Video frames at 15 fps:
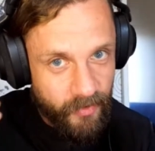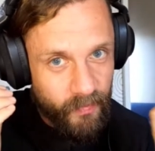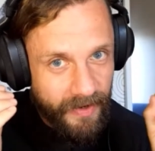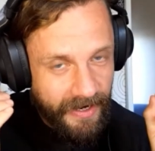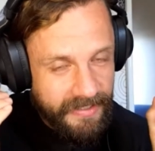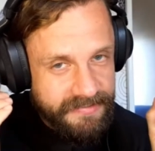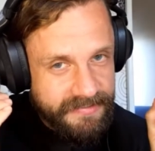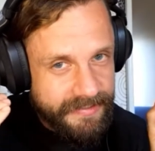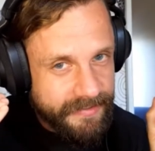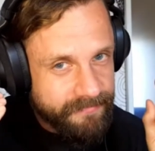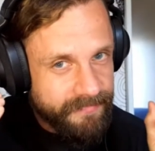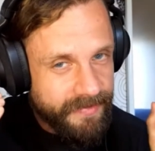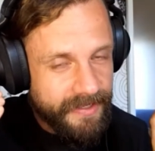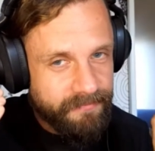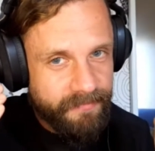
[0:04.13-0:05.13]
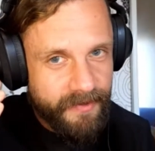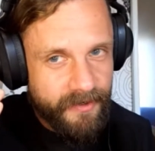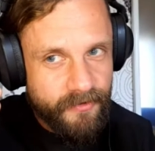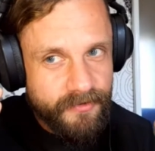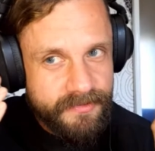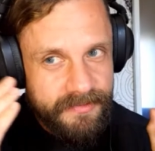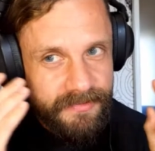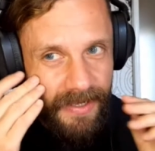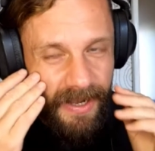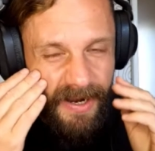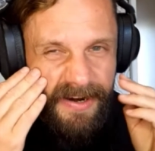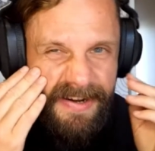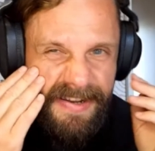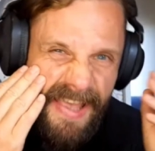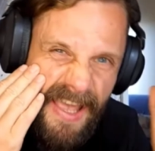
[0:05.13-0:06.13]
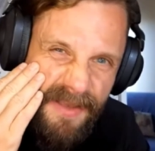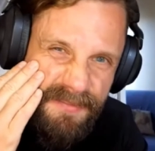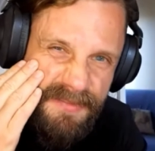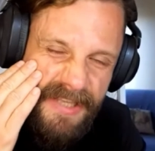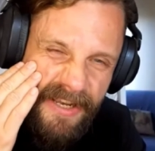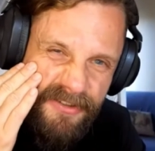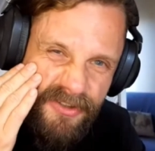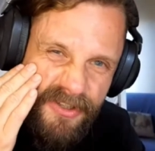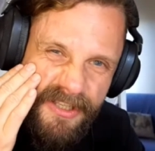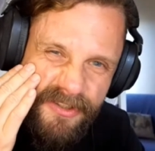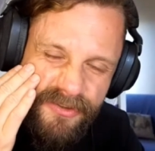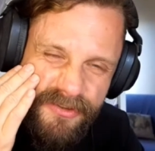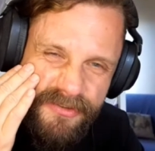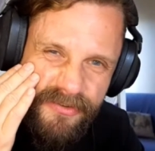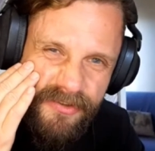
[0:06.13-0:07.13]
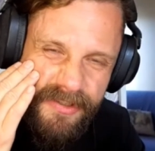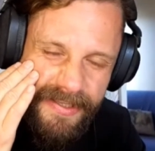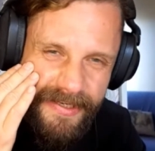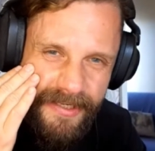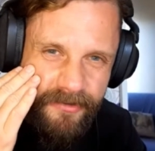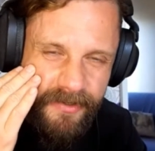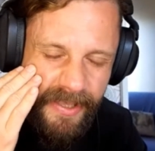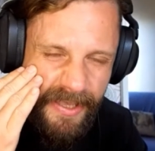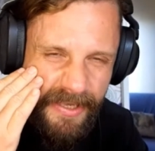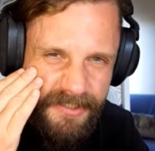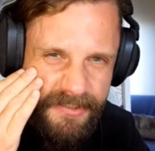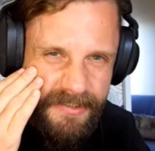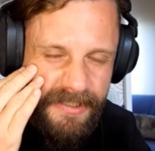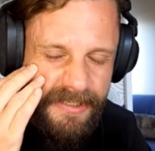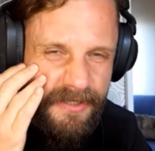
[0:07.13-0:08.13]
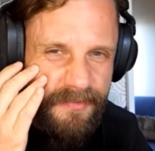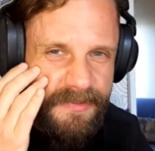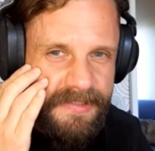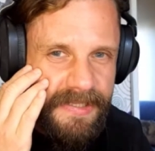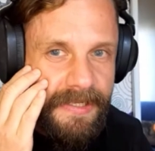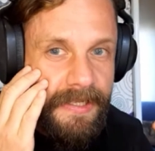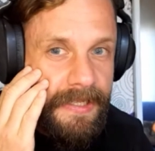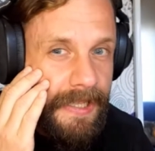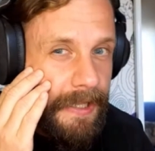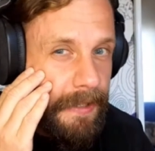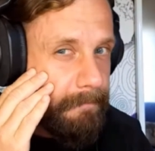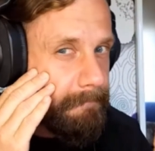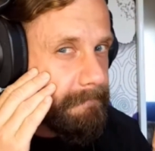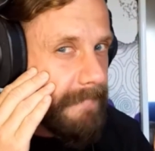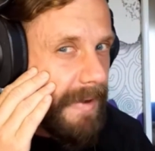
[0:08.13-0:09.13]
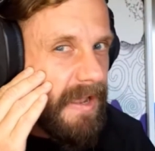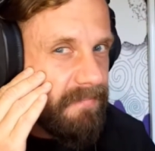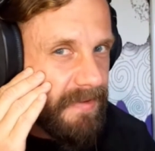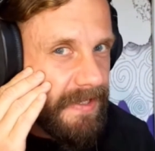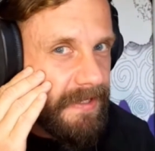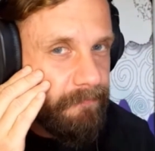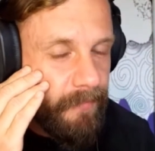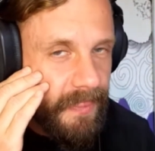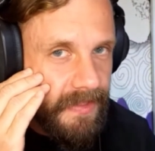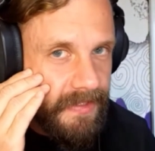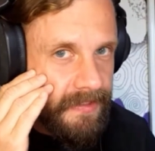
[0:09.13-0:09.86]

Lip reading: we asked him about are games actually useful in education, and he was like, maybe.